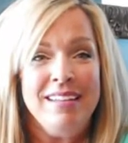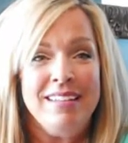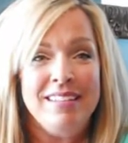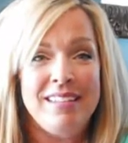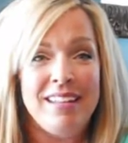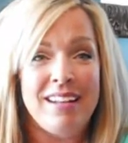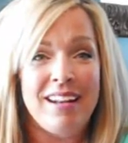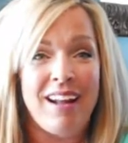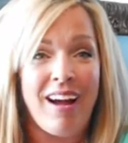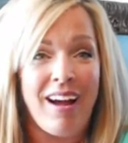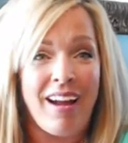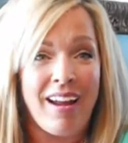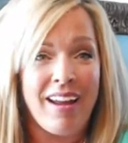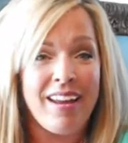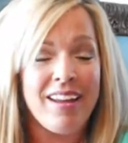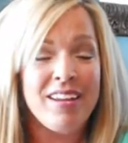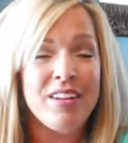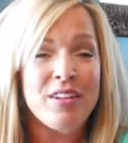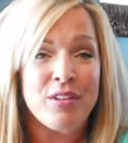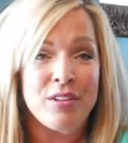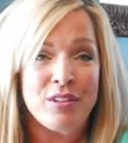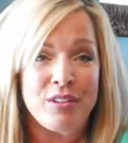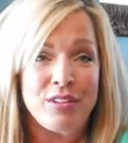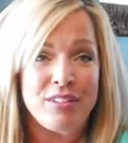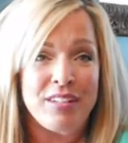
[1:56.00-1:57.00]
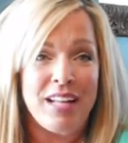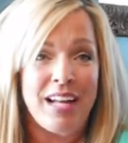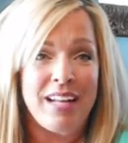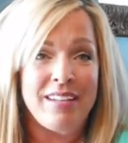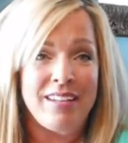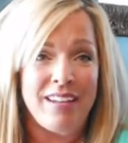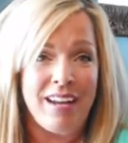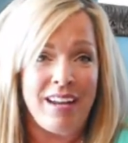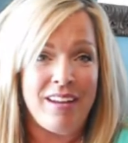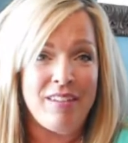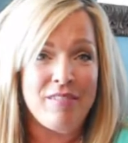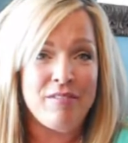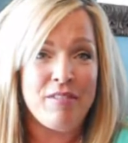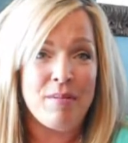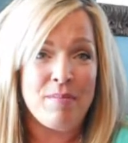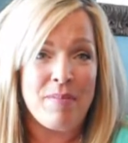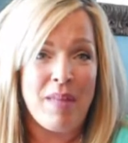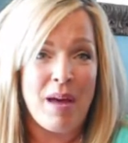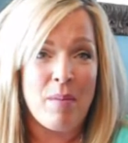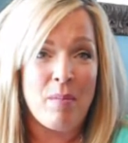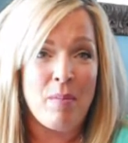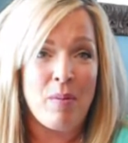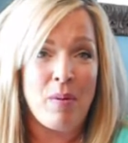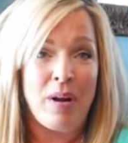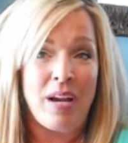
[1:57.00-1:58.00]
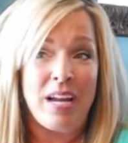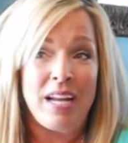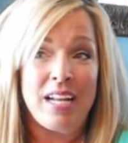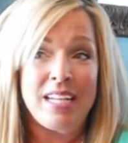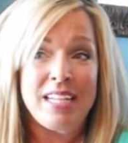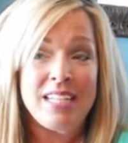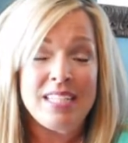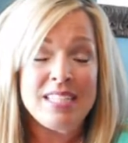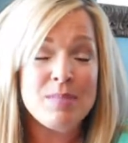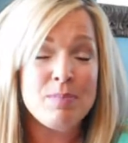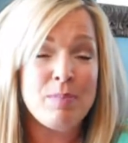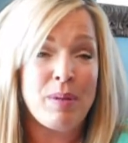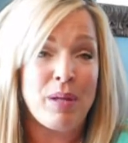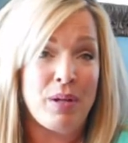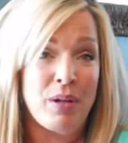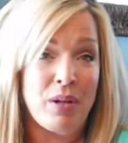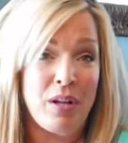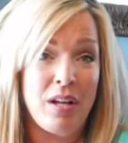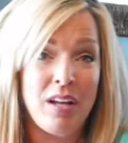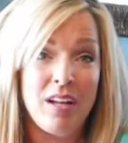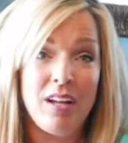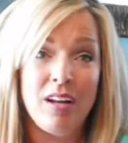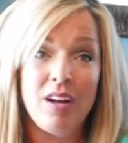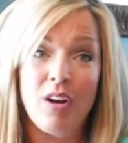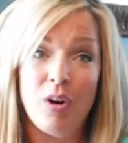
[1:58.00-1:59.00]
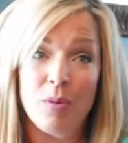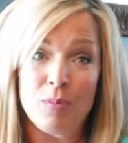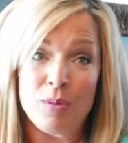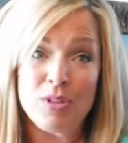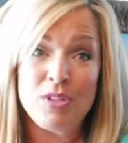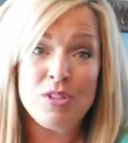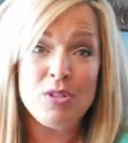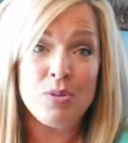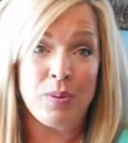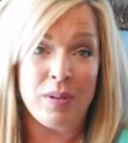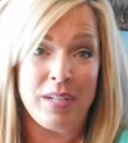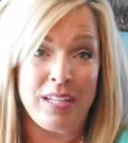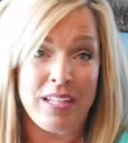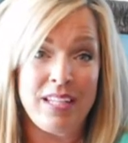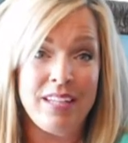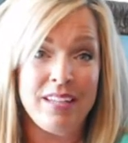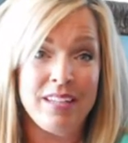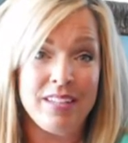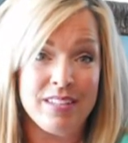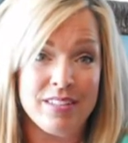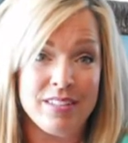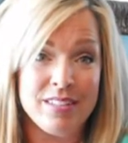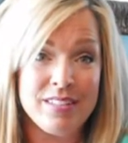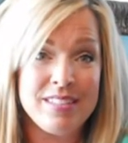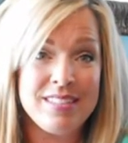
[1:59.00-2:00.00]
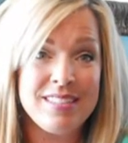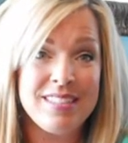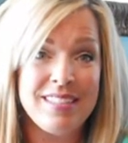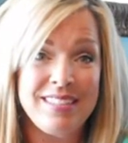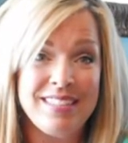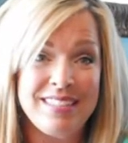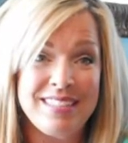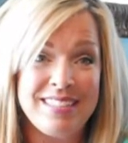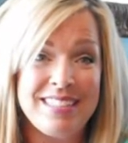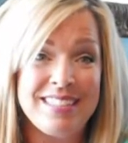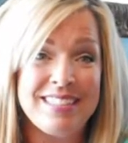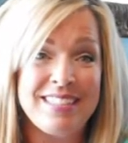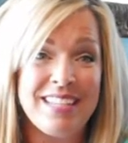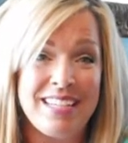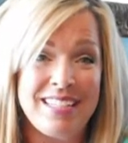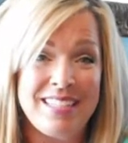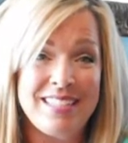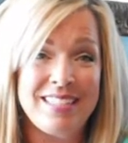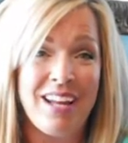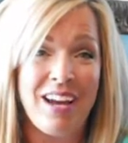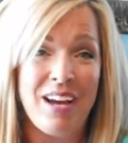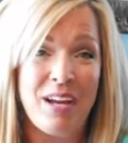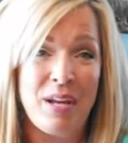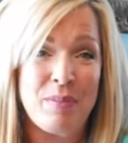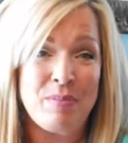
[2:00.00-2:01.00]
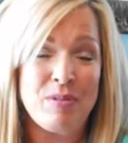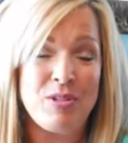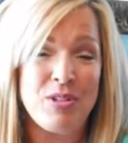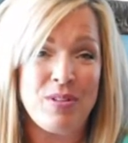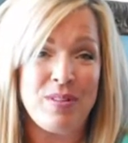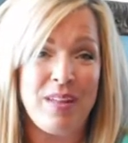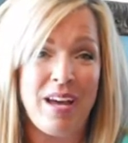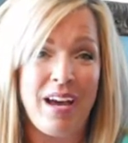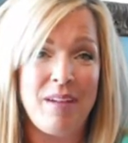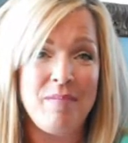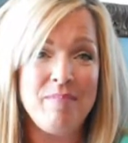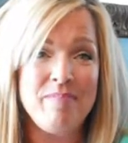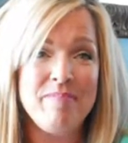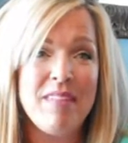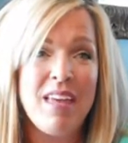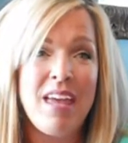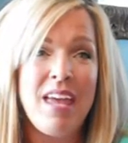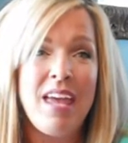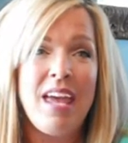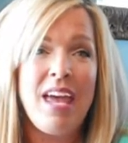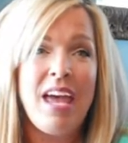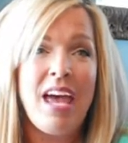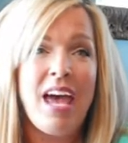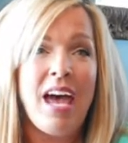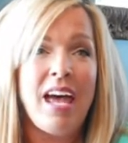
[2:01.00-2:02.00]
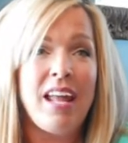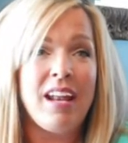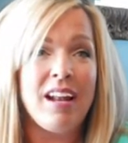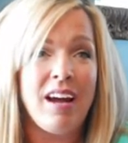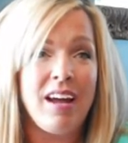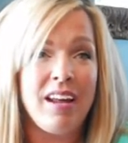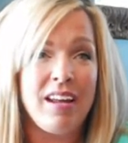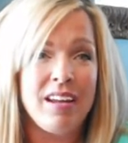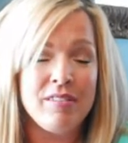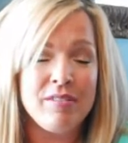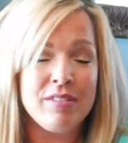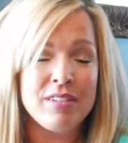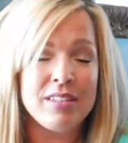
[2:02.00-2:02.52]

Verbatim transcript: that I learned that night from that boy. And it's been almost 20 years since I saw him do that. And I have